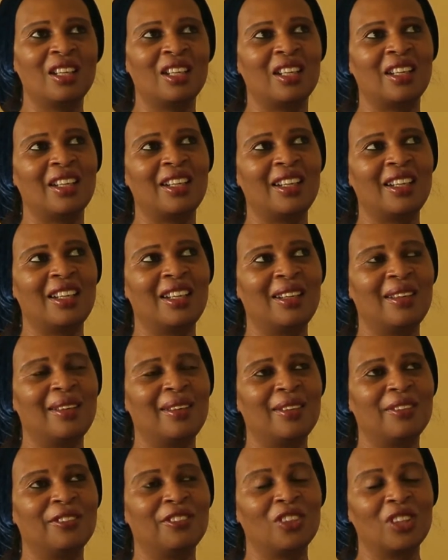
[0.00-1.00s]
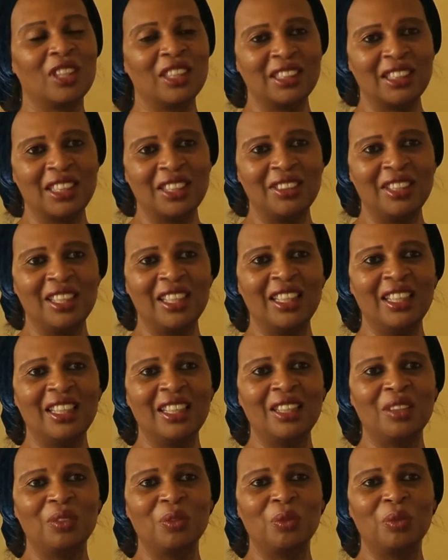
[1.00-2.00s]
uh,
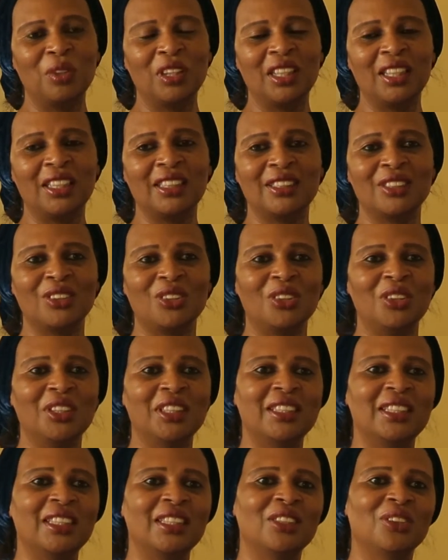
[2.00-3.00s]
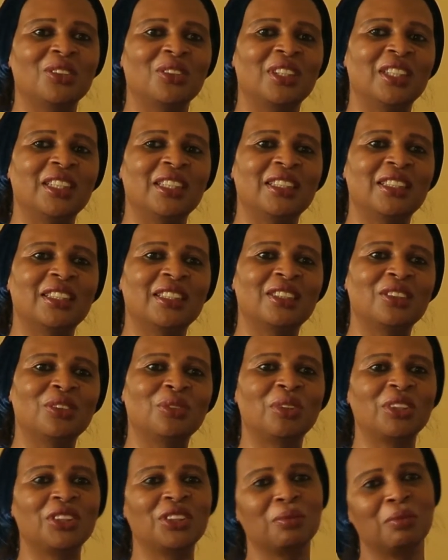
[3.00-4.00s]
voluntarily, what they saw is they saw these
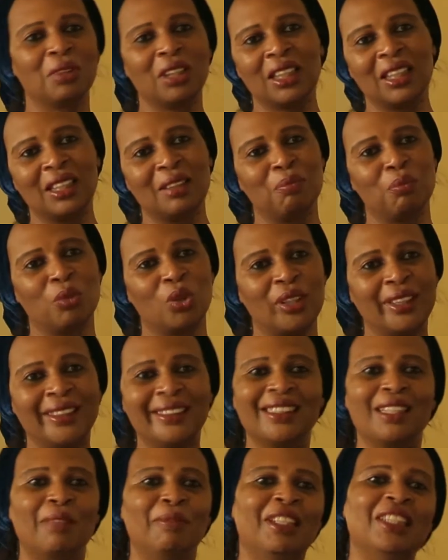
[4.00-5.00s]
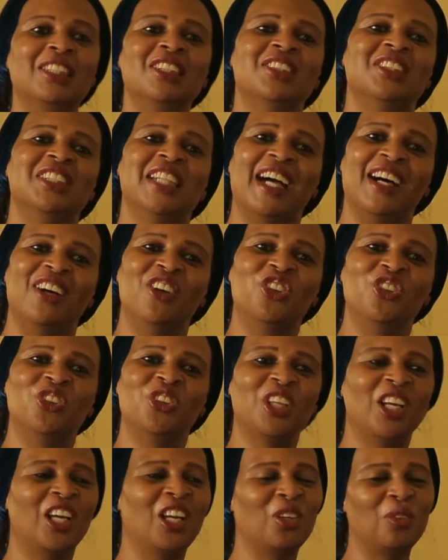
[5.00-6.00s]
swashbuckling boys come into
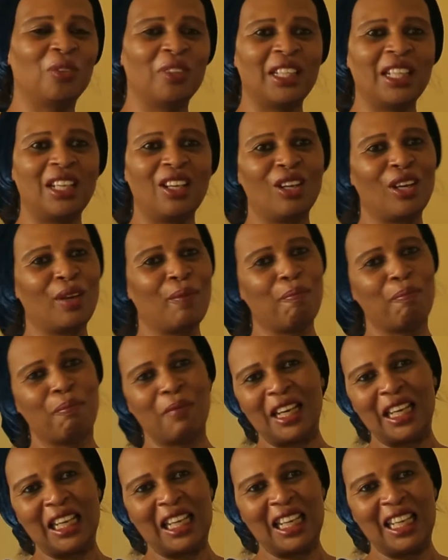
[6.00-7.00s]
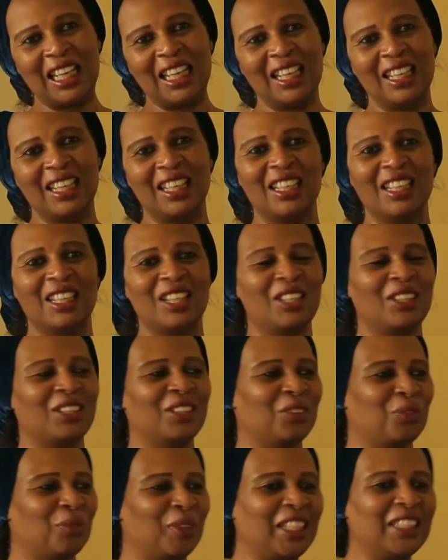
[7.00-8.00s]
town with a lot of money,
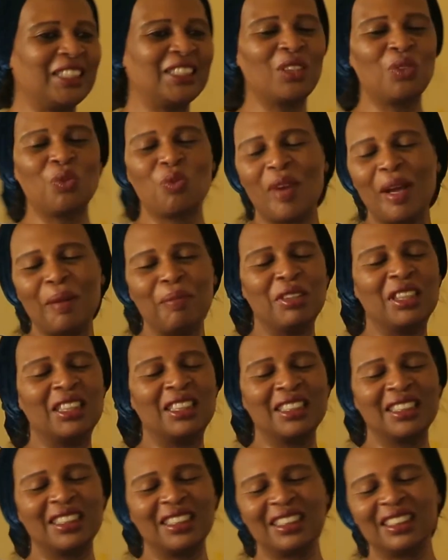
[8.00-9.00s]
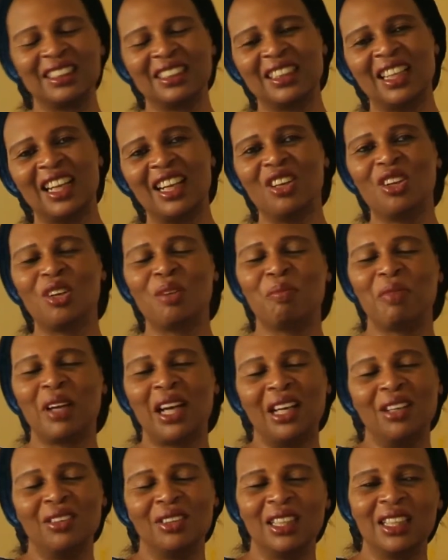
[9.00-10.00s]
uh, wielding weapons and a lot of
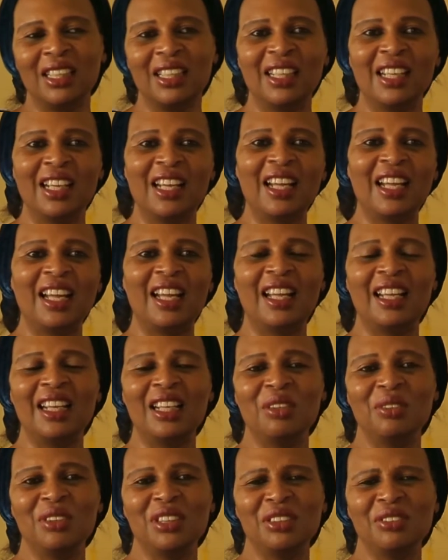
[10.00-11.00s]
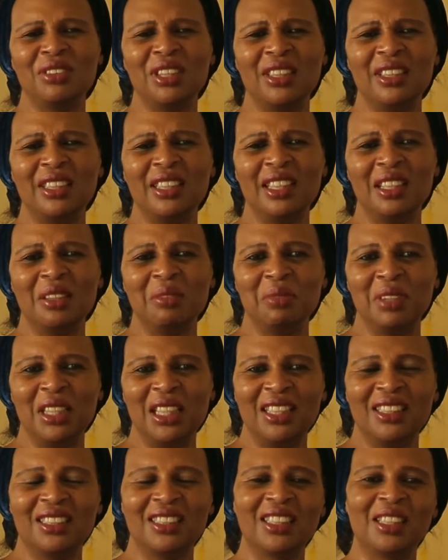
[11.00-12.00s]
power and it was very
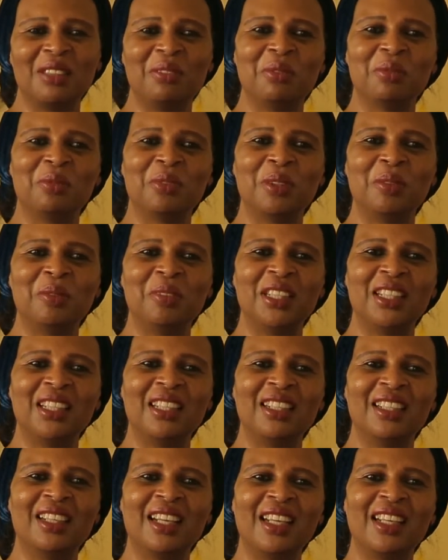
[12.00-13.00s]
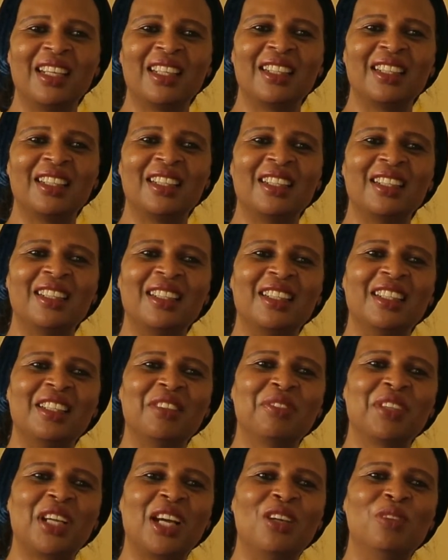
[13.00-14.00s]
appealing to them, probably like uh,
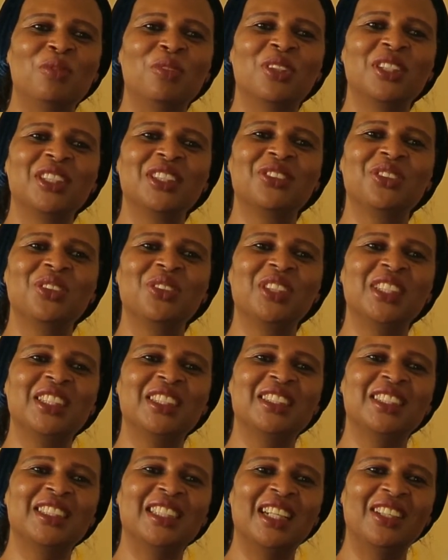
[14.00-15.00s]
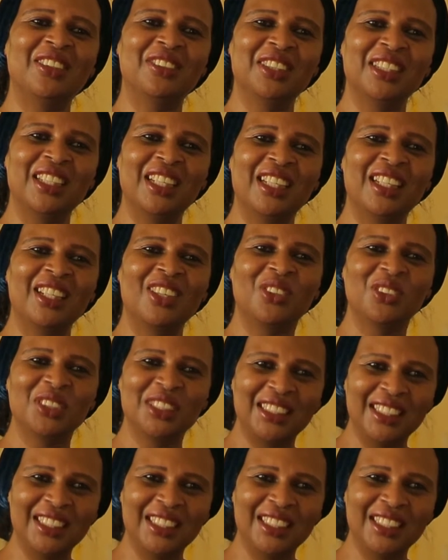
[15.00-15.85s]
if cowboys rode into town in the olden